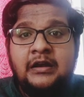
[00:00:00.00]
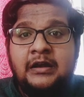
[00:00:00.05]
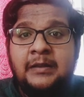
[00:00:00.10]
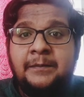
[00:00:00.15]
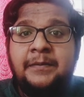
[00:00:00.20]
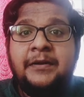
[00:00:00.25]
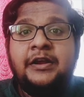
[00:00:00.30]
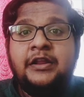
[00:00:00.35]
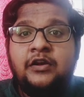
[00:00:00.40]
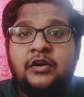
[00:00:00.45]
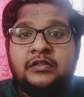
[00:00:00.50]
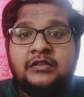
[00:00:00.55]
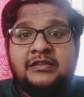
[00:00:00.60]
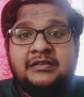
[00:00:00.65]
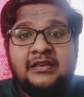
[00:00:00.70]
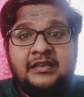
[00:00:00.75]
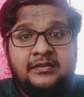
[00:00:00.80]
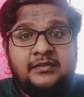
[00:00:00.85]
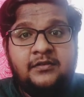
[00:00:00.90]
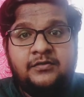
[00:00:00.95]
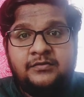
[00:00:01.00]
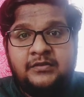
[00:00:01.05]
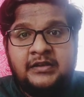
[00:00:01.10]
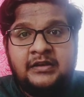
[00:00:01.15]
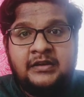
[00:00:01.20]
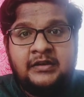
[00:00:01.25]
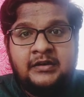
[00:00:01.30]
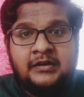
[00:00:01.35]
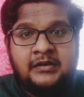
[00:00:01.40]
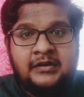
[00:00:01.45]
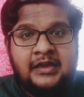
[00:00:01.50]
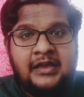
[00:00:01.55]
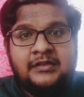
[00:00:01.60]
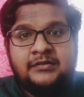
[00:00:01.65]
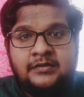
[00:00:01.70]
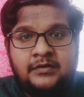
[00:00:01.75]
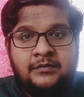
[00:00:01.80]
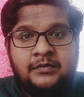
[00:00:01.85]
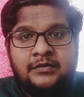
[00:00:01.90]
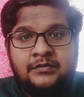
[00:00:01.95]
depending on the size of the
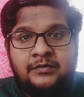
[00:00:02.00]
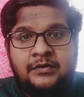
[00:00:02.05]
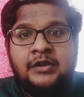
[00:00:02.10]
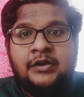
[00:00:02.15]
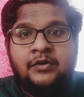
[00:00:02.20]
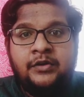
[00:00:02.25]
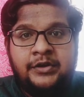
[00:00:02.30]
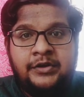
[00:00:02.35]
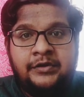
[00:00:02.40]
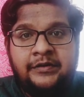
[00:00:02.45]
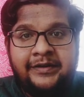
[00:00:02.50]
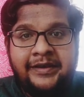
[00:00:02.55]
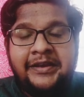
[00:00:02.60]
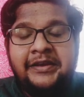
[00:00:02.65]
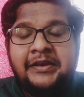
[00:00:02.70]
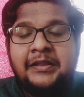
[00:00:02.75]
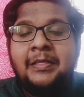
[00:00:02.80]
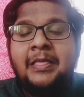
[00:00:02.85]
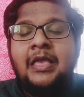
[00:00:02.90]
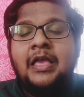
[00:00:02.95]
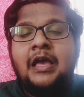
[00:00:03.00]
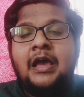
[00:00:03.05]
cancer which we are going to treat.